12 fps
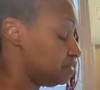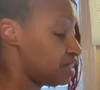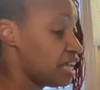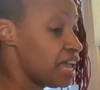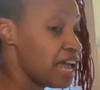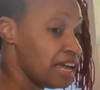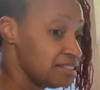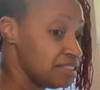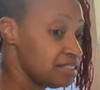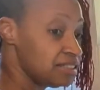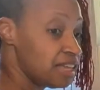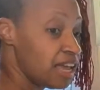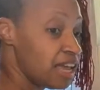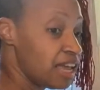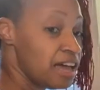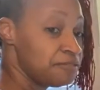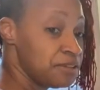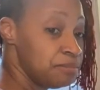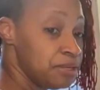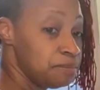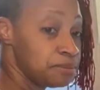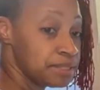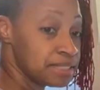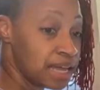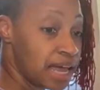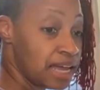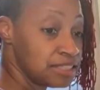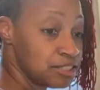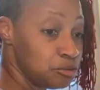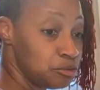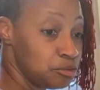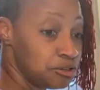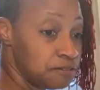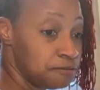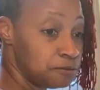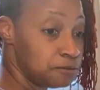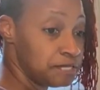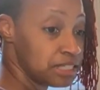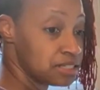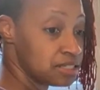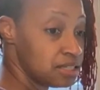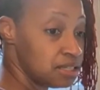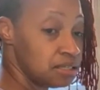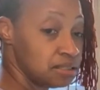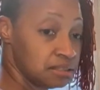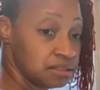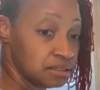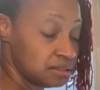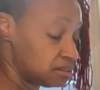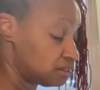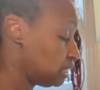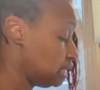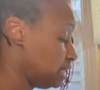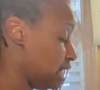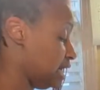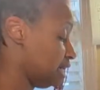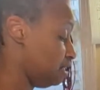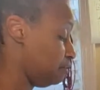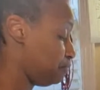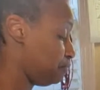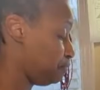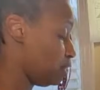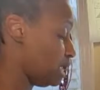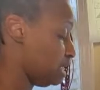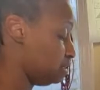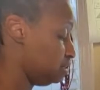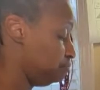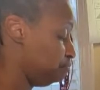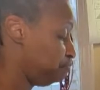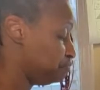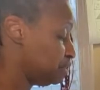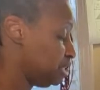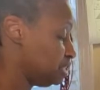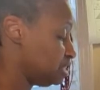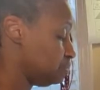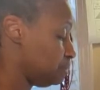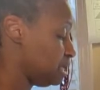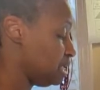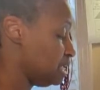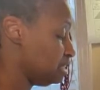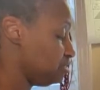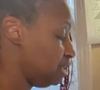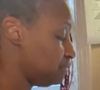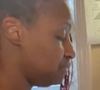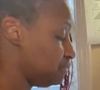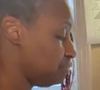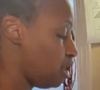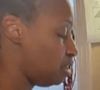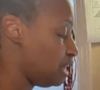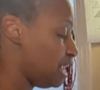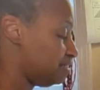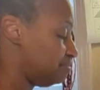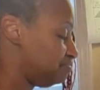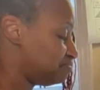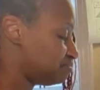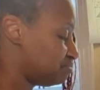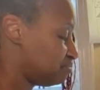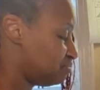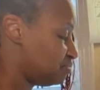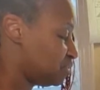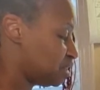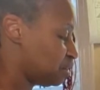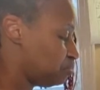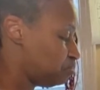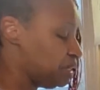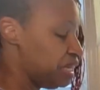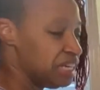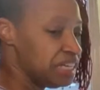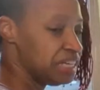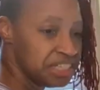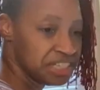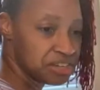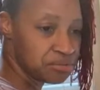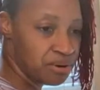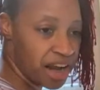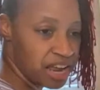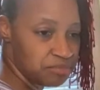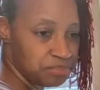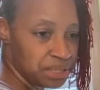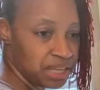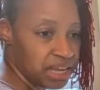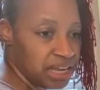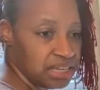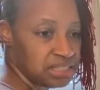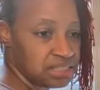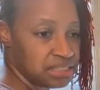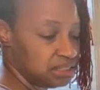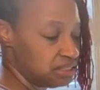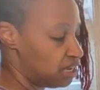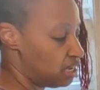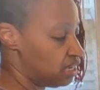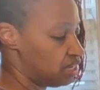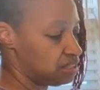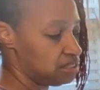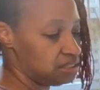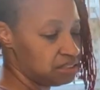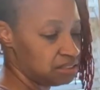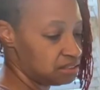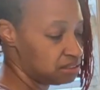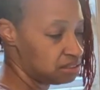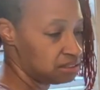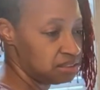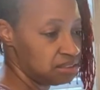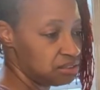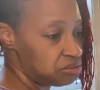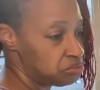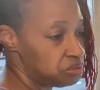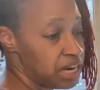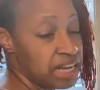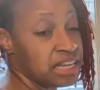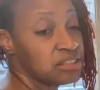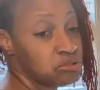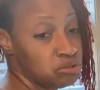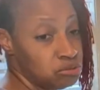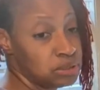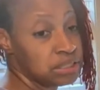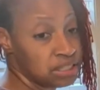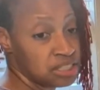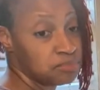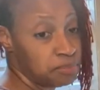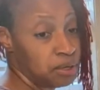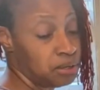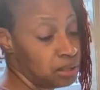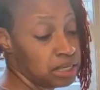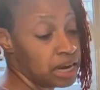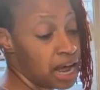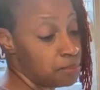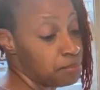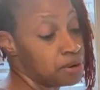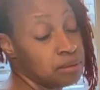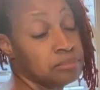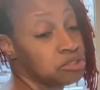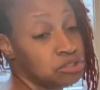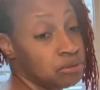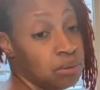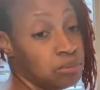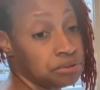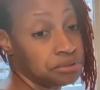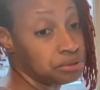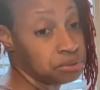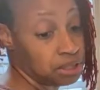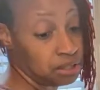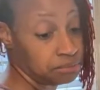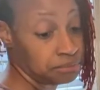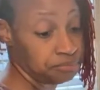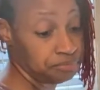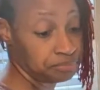They have to be precise in order for it to line up the way it needs to be, and you have to do all that pinning in the right place. And when I get through with this part, I promise you I won't do another one.